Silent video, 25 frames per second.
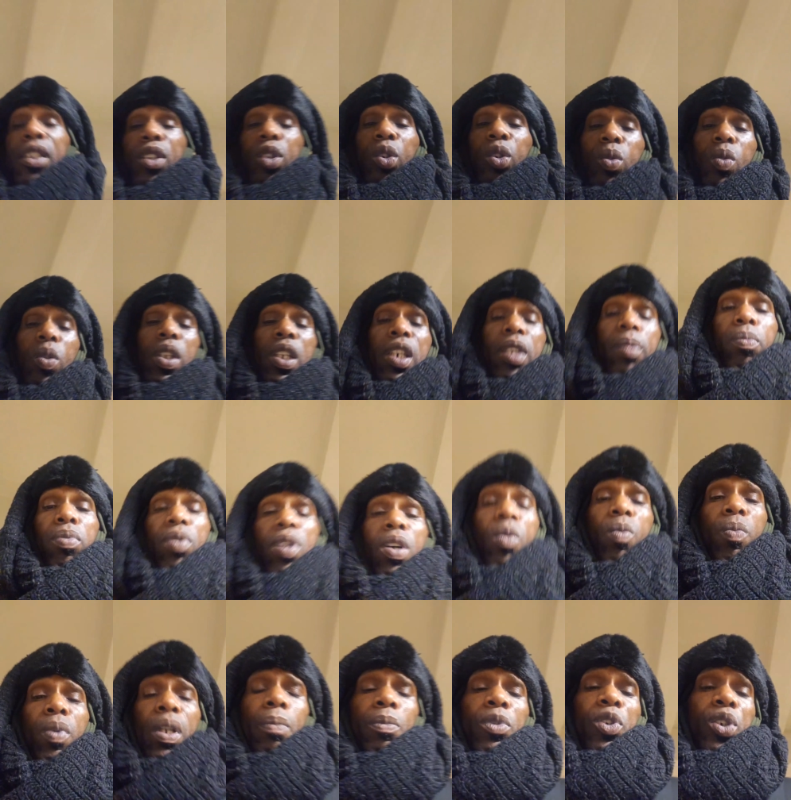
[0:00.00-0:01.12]
on here, bro.
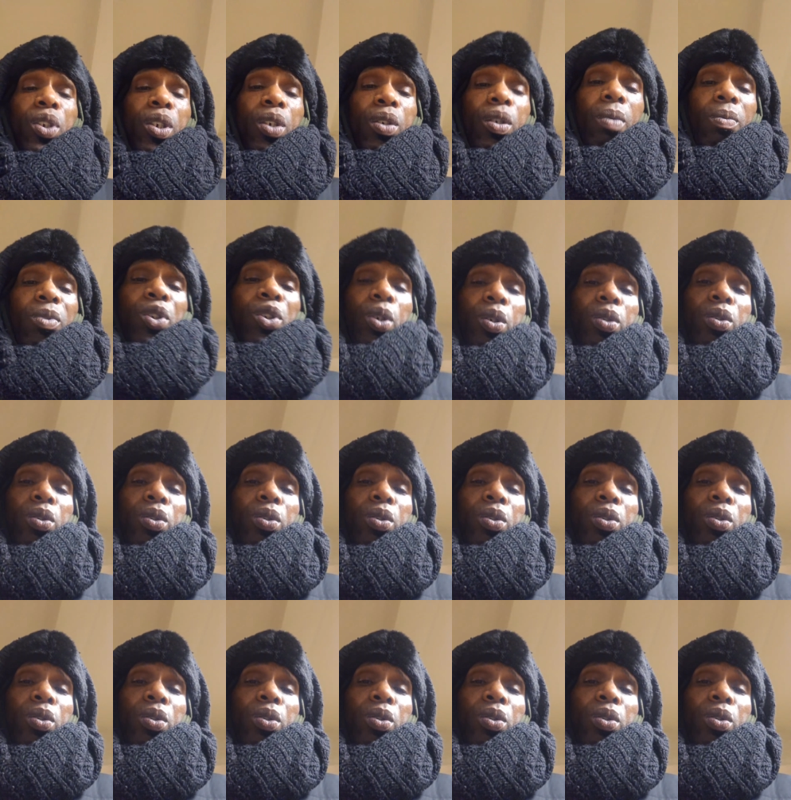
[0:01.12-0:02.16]
But I'm gonna show you something, though.